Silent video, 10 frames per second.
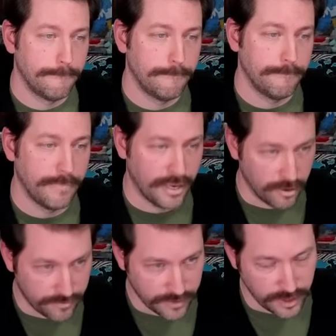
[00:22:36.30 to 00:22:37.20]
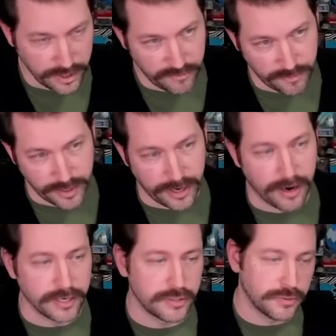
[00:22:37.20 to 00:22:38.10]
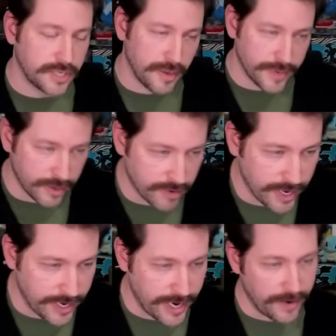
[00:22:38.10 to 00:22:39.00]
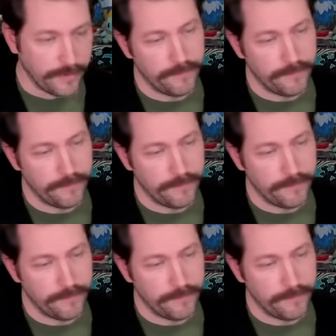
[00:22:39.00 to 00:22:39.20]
They go for the leaf play. All right, so it's coming in right now.